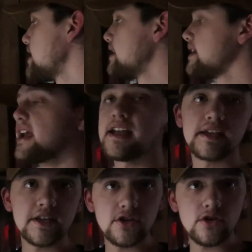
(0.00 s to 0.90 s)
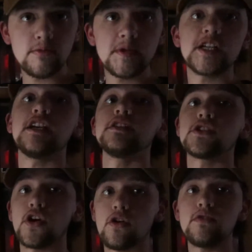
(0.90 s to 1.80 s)
and an a cubed,
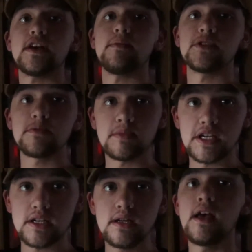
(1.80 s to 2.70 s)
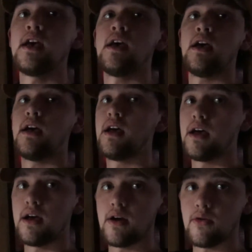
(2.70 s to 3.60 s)
so that must mean
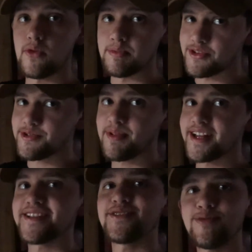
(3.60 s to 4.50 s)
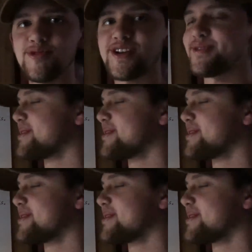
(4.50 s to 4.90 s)
we multiply the numerator